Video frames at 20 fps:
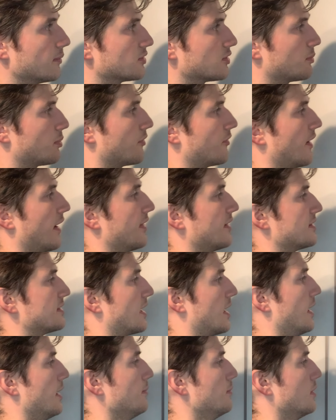So provide the
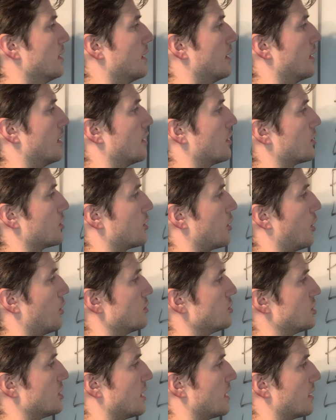time,
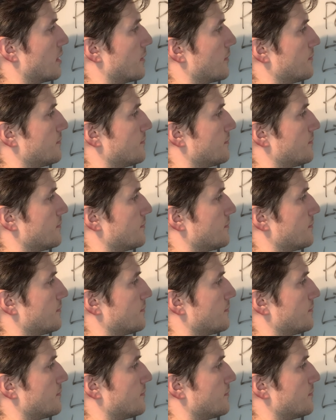coaching.